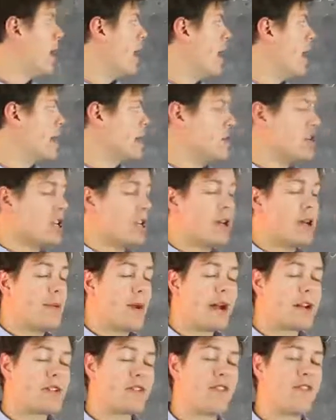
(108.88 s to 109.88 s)
GM
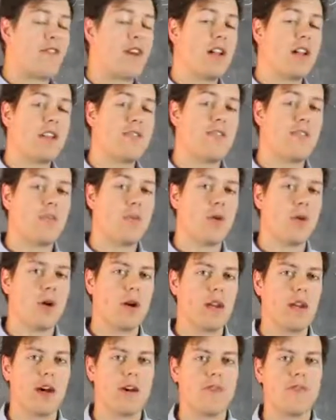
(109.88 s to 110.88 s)
actually fell even more,
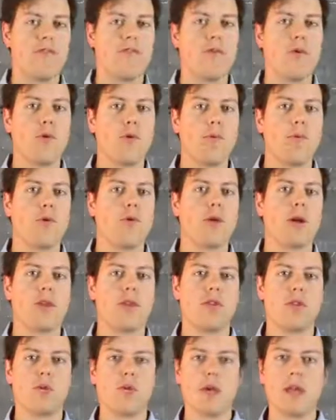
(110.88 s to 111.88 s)
down
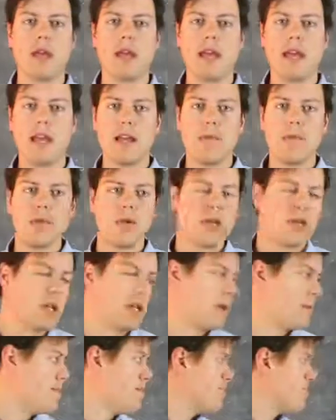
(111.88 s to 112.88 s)

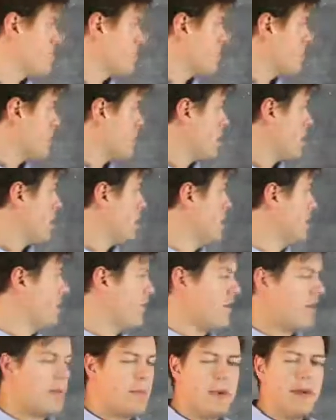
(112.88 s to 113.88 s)
4.38%.
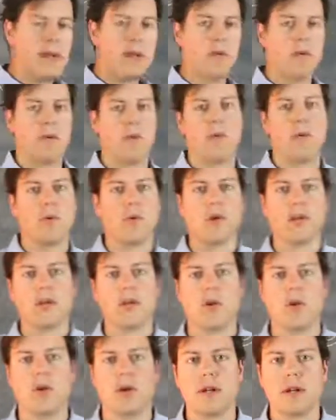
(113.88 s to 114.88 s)
FitBit
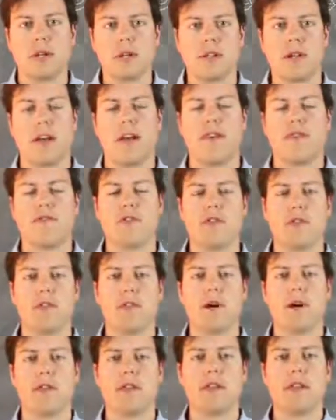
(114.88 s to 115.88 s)
reported earnings after the
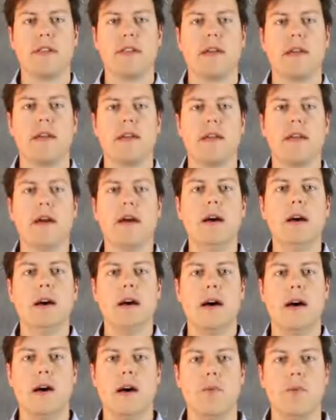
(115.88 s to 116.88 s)
bell today,
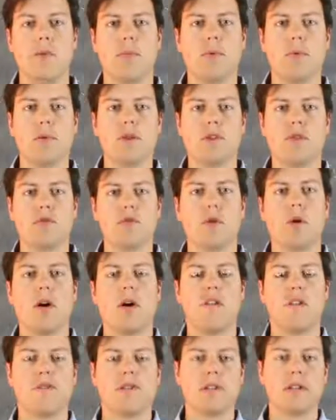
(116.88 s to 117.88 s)
reported
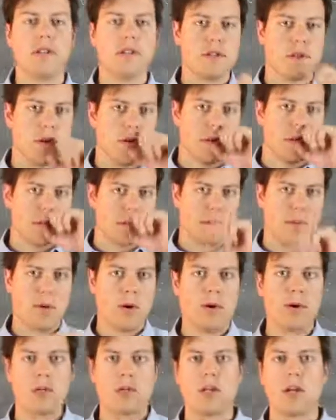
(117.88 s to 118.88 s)
12 cents earnings
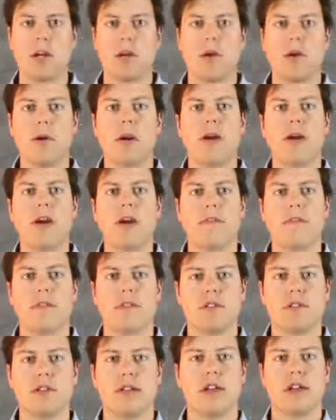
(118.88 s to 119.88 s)
per share
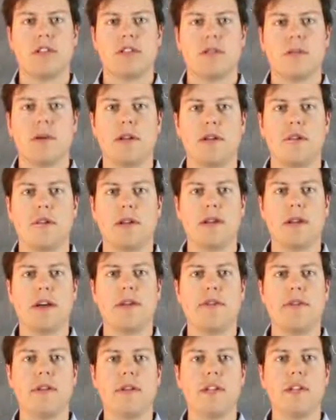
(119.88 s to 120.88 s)
versus an estimate of
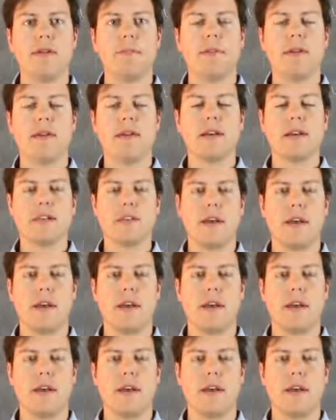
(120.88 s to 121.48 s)
11 EPS.